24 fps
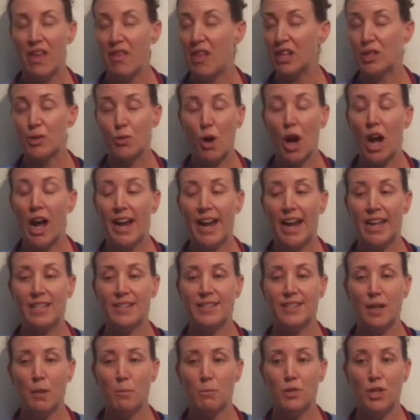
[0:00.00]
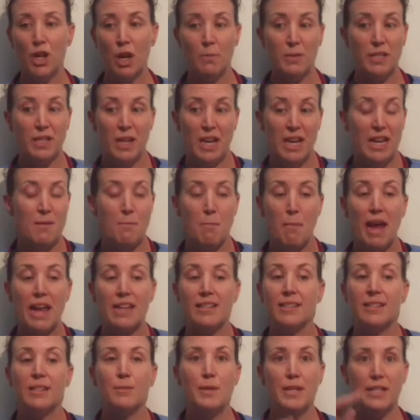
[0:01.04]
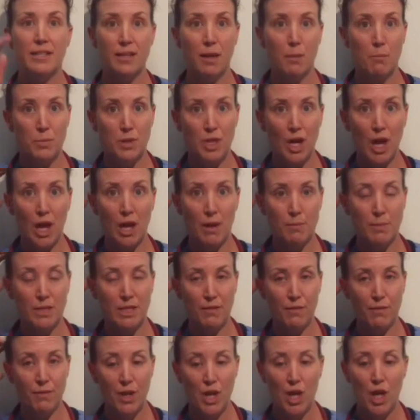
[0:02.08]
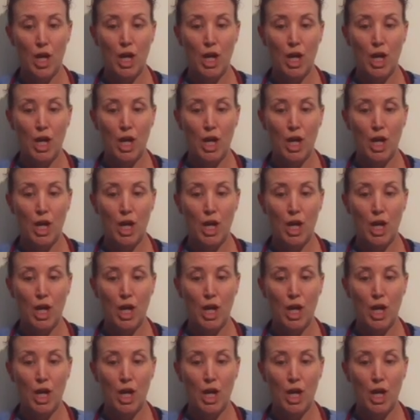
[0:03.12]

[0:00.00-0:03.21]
yeah, that's right. And sometimes it amazes me sometimes